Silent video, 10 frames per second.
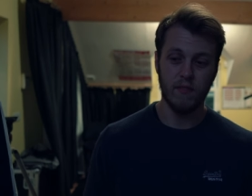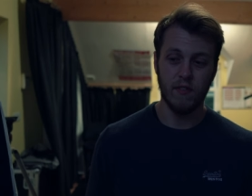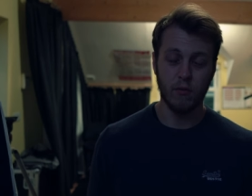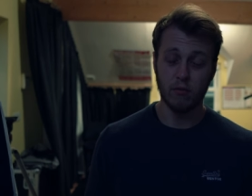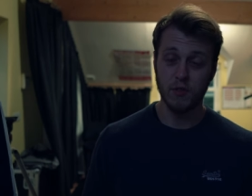
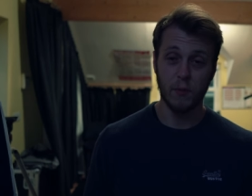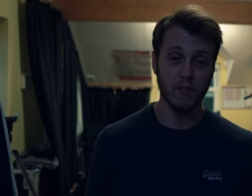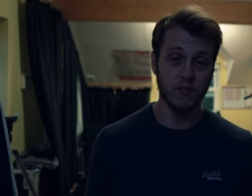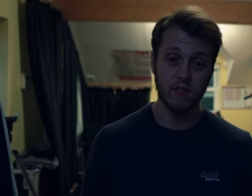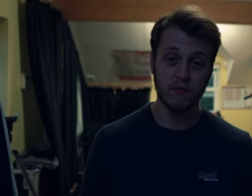the
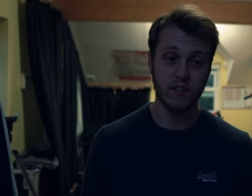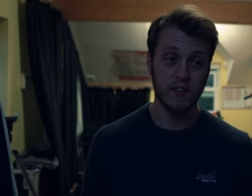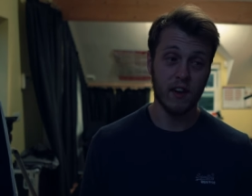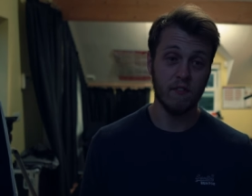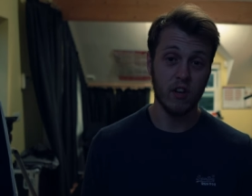response to
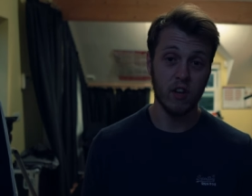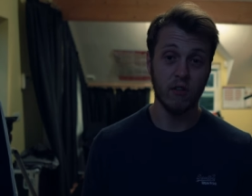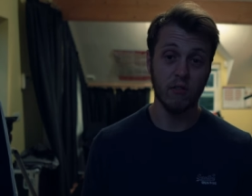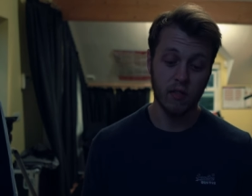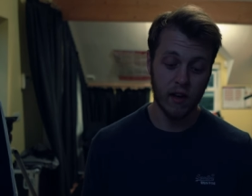that
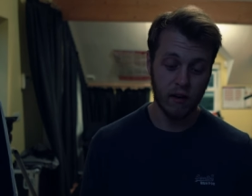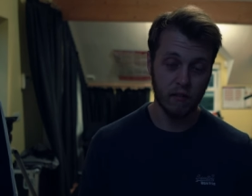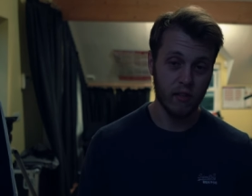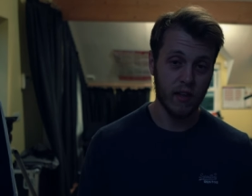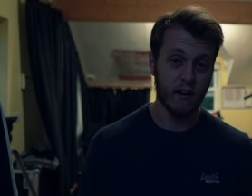video. That,
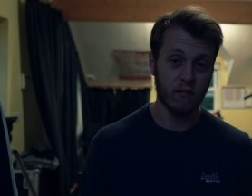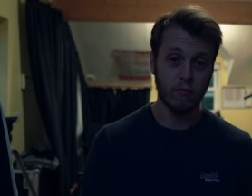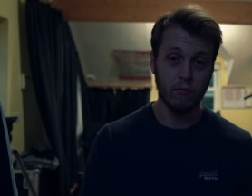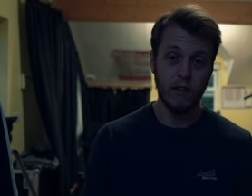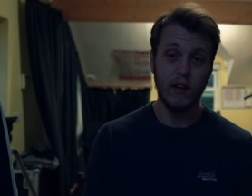that
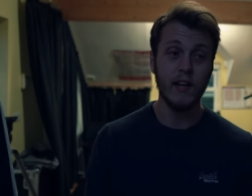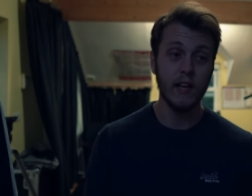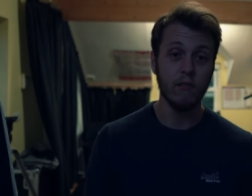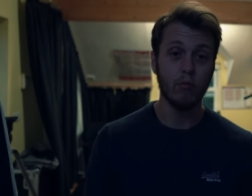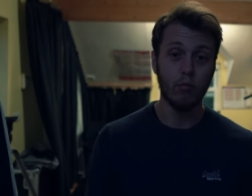
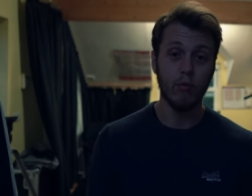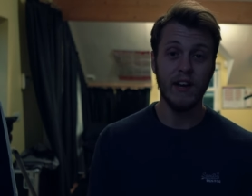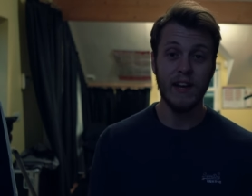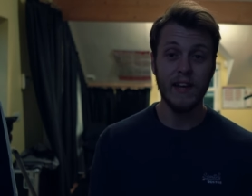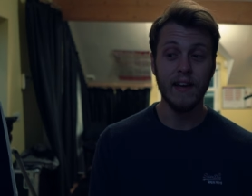really,
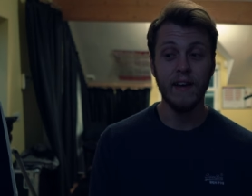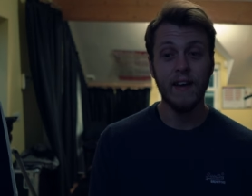really